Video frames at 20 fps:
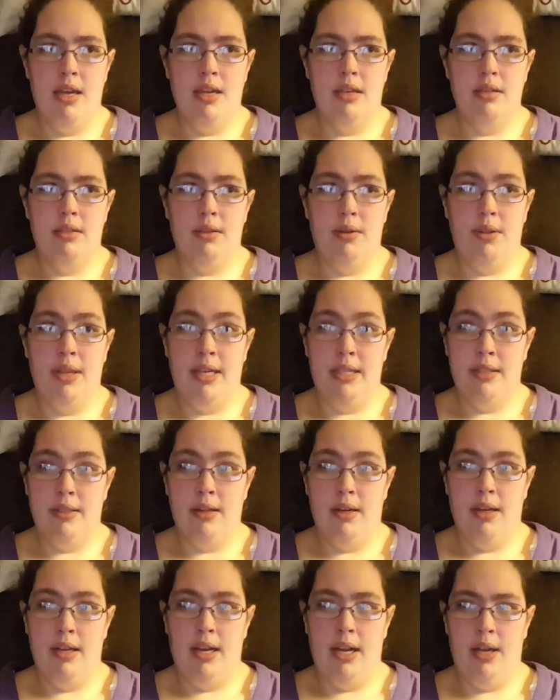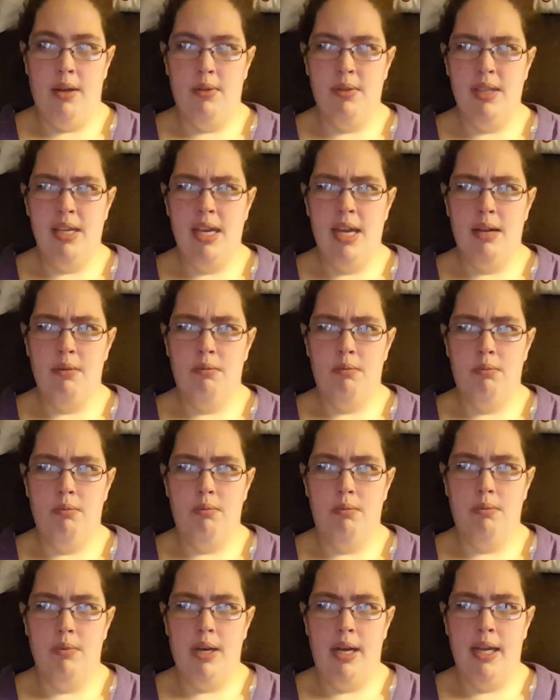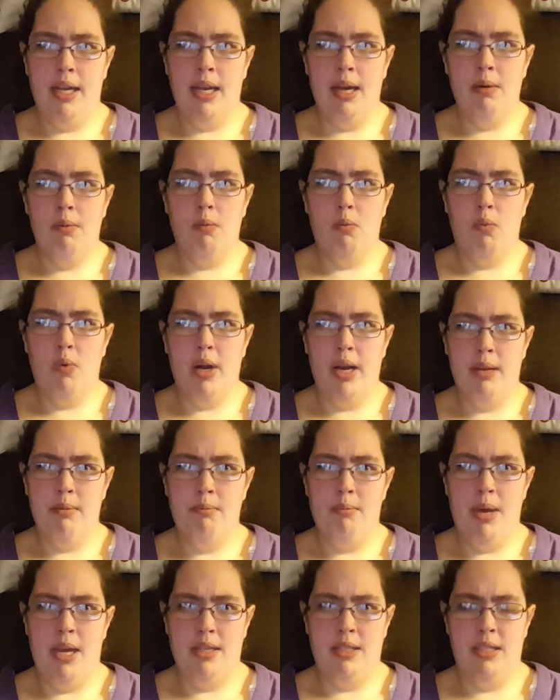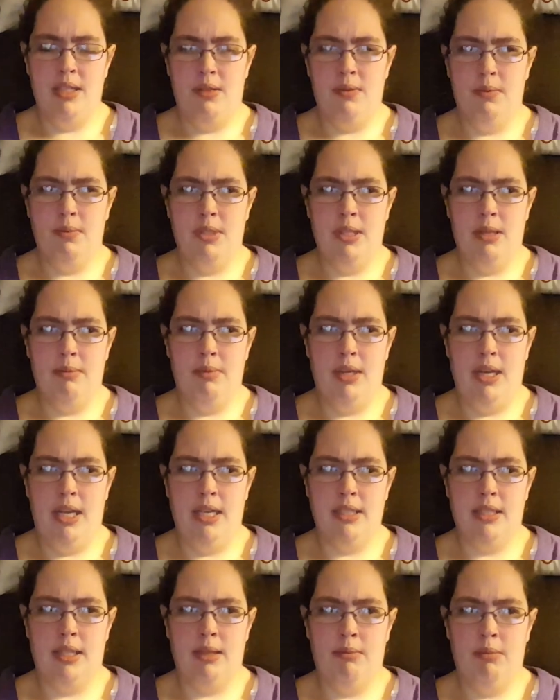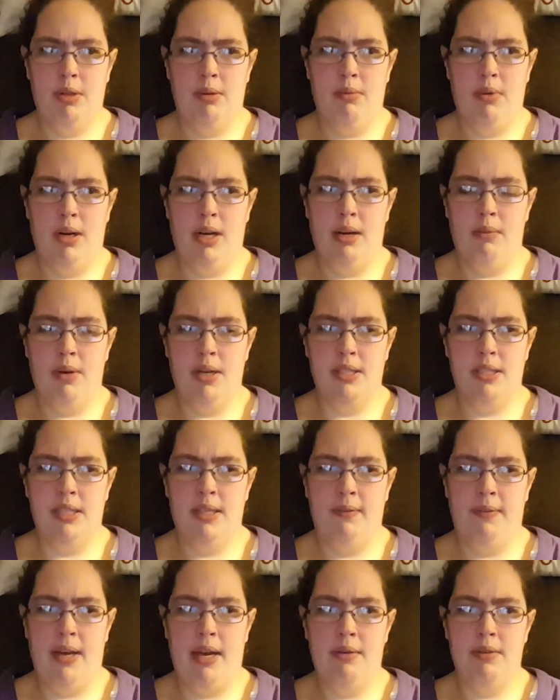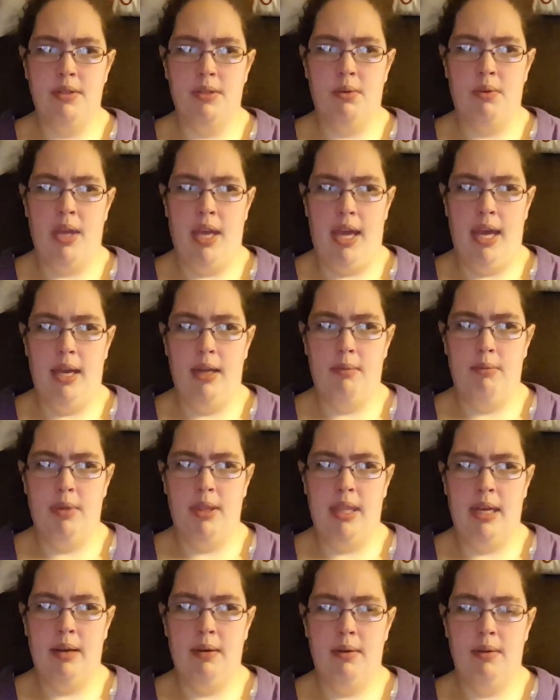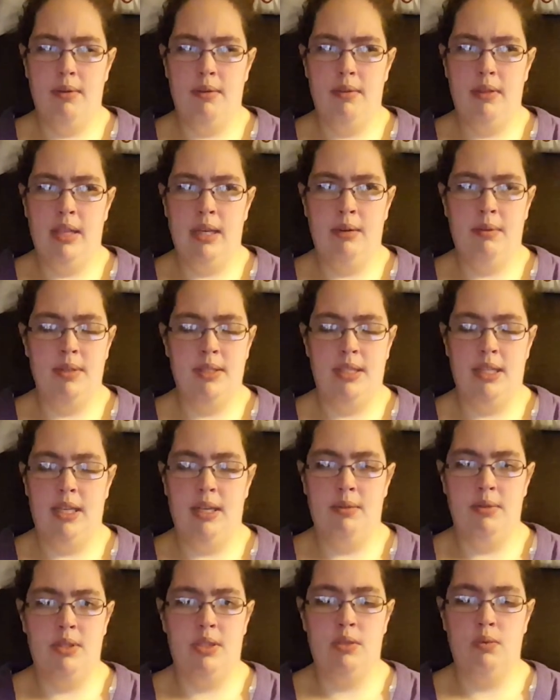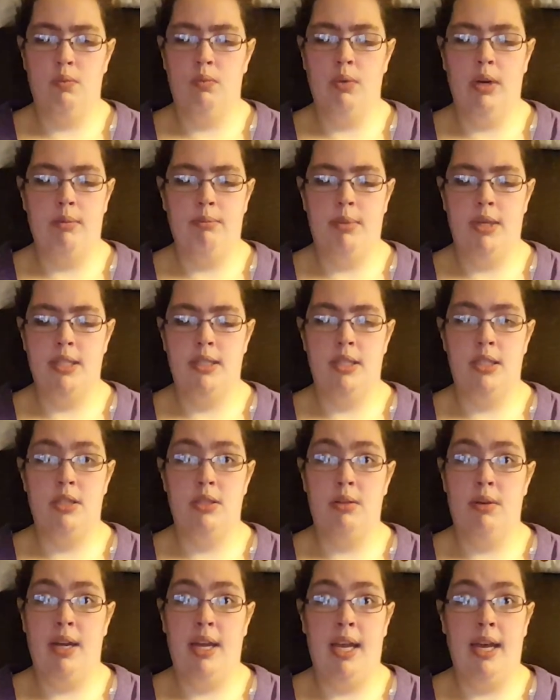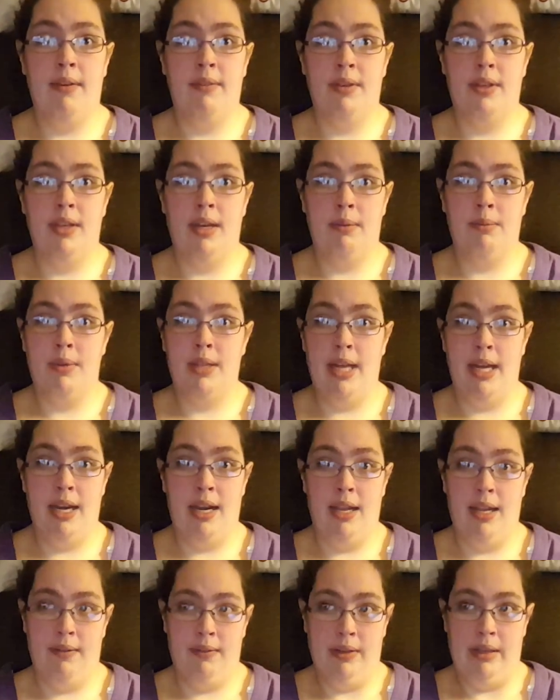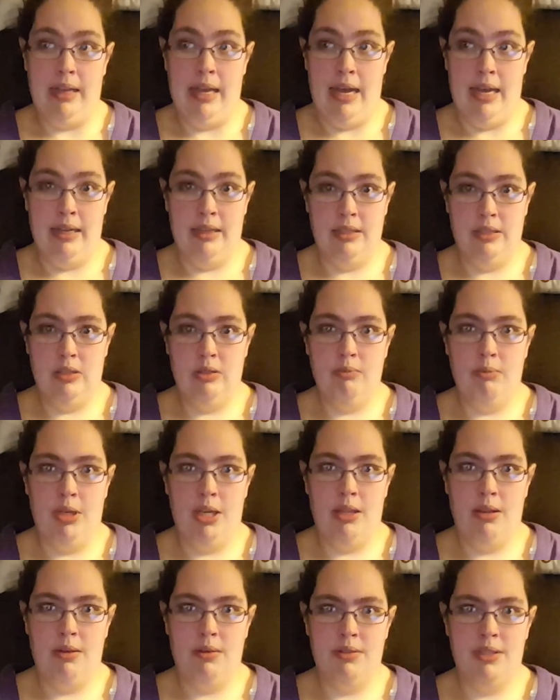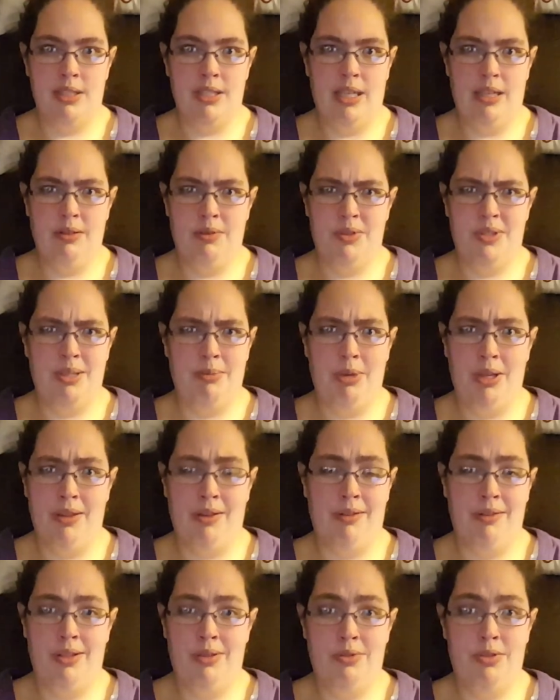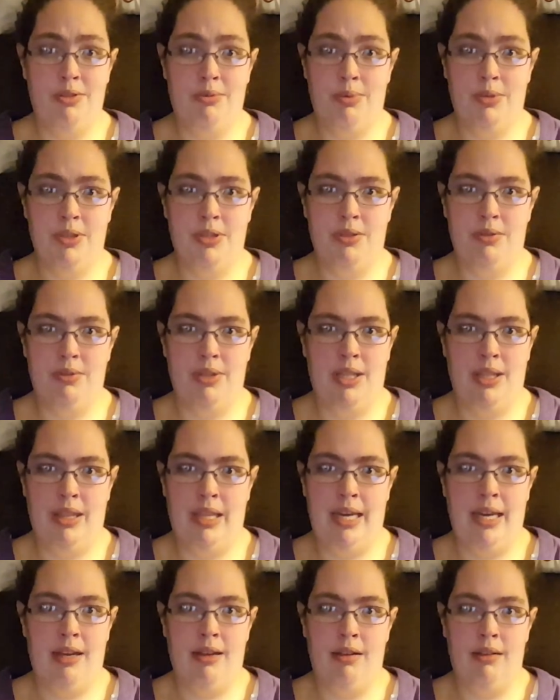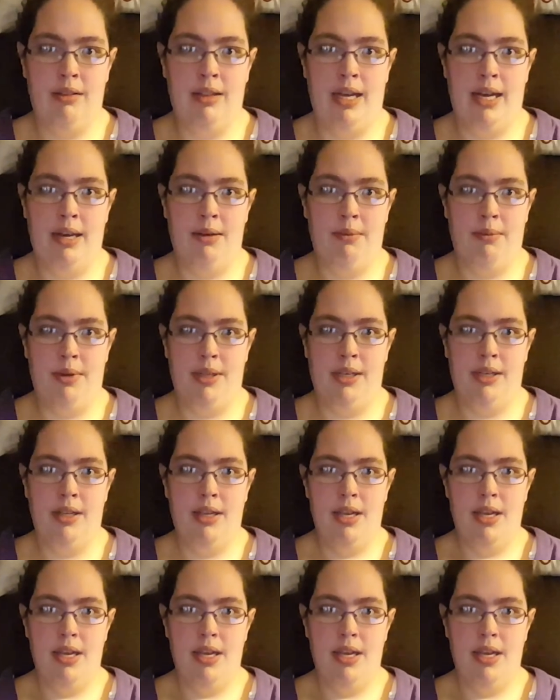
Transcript: so that's good. I got one message from someone asking me where I was and if I was okay, but that was it. It was just one message. So I'm glad I haven't gotten too many of those, because I know some other YouTubers who get that a lot when